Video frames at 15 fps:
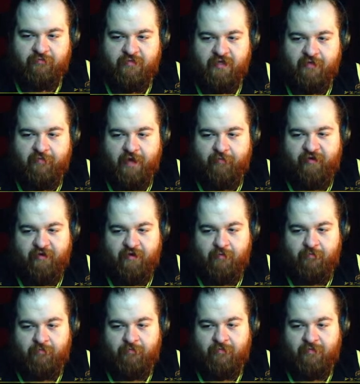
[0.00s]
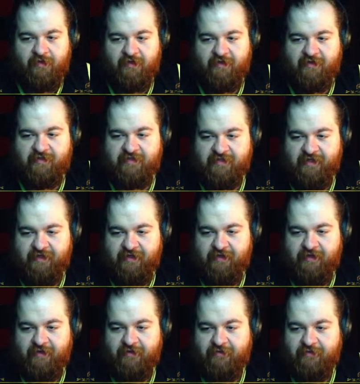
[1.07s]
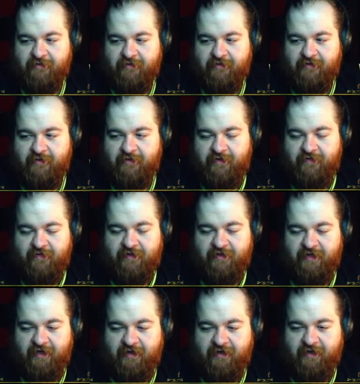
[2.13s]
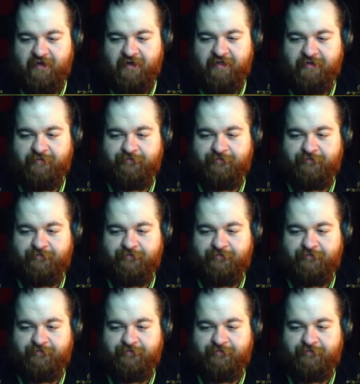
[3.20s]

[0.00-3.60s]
in my opinion, because it got